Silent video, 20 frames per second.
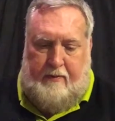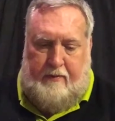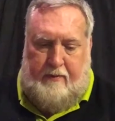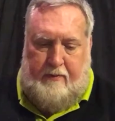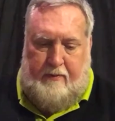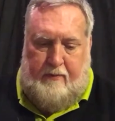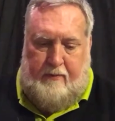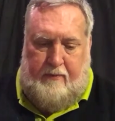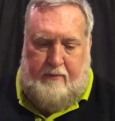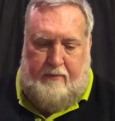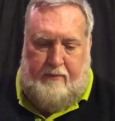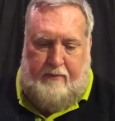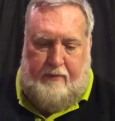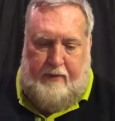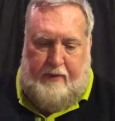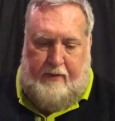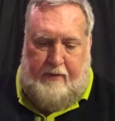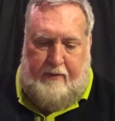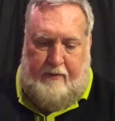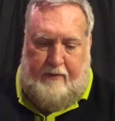2,
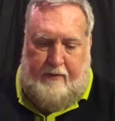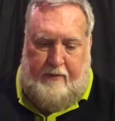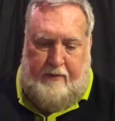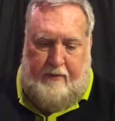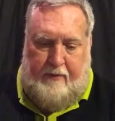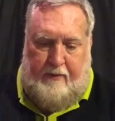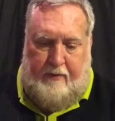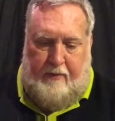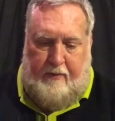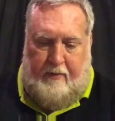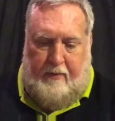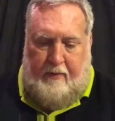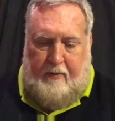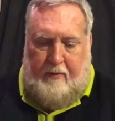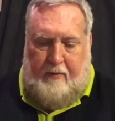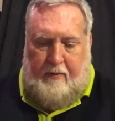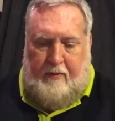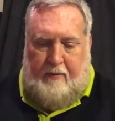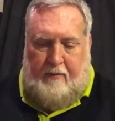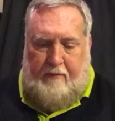3,
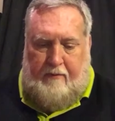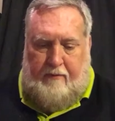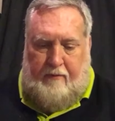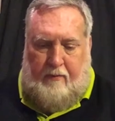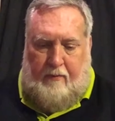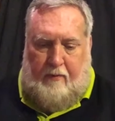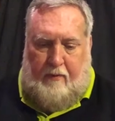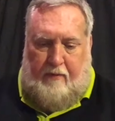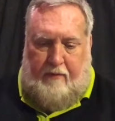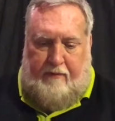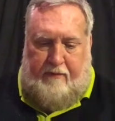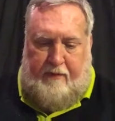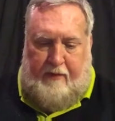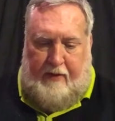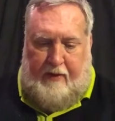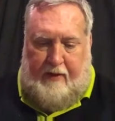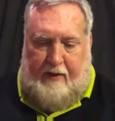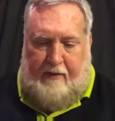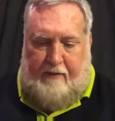4, 5,